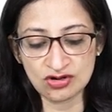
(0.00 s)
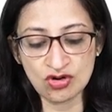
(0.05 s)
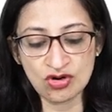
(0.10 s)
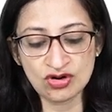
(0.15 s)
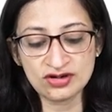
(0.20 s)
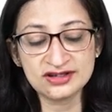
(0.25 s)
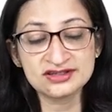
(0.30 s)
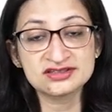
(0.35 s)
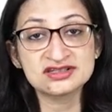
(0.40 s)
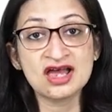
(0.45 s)

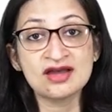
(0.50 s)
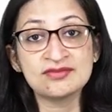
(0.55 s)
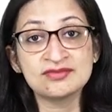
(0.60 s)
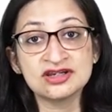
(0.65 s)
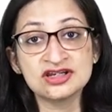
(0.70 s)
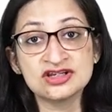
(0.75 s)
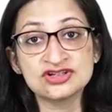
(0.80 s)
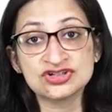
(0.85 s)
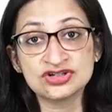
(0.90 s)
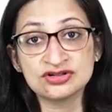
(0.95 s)
On
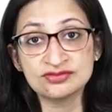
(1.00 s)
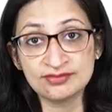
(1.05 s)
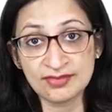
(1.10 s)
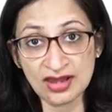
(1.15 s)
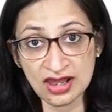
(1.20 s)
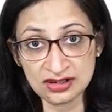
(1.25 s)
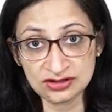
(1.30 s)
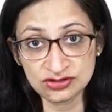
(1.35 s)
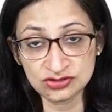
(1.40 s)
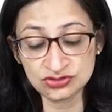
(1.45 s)
examination,
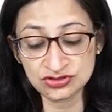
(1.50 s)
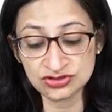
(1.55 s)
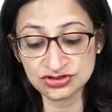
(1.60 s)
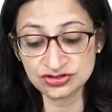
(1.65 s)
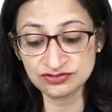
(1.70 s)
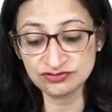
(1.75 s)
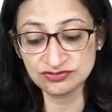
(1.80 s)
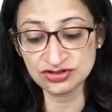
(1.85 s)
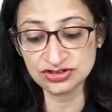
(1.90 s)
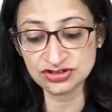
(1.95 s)

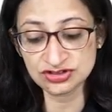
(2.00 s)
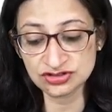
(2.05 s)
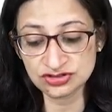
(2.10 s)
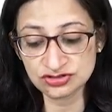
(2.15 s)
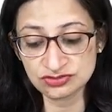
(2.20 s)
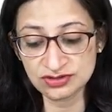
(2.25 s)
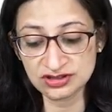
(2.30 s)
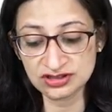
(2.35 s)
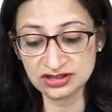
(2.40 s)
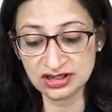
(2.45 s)
malnutrition
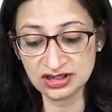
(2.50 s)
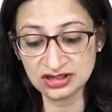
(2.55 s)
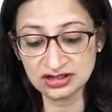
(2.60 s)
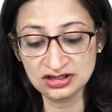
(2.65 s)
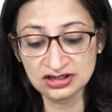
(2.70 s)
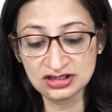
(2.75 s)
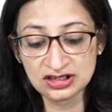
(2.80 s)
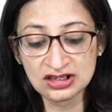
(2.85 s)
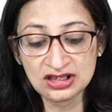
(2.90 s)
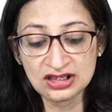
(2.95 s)
features were there
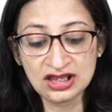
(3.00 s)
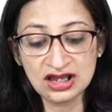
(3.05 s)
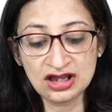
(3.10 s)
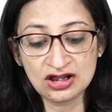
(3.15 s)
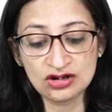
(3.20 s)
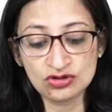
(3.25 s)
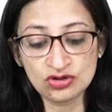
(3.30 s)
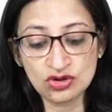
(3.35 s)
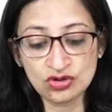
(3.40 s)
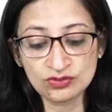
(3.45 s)

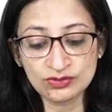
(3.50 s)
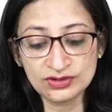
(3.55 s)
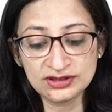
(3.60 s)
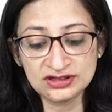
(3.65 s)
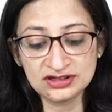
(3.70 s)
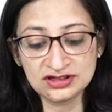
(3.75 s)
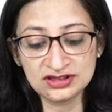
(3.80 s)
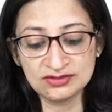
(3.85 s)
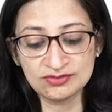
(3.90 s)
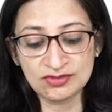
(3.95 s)
along with
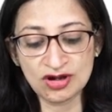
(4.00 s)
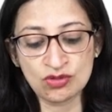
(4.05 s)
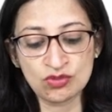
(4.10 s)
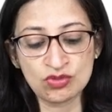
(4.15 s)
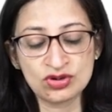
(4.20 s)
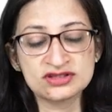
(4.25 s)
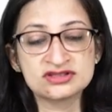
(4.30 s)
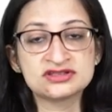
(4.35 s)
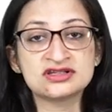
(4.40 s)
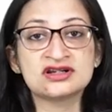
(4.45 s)
edema.
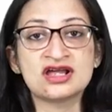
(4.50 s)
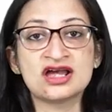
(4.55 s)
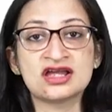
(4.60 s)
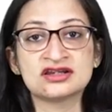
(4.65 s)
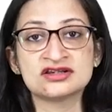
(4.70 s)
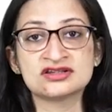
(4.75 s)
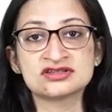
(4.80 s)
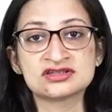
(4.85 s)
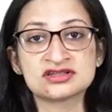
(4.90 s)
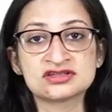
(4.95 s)
What is the
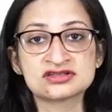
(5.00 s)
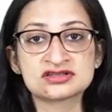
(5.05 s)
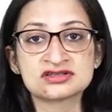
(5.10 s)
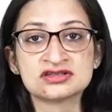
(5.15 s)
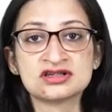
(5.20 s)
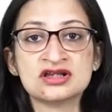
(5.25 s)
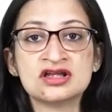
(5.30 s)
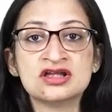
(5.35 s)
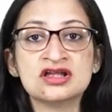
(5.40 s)
diagnosis?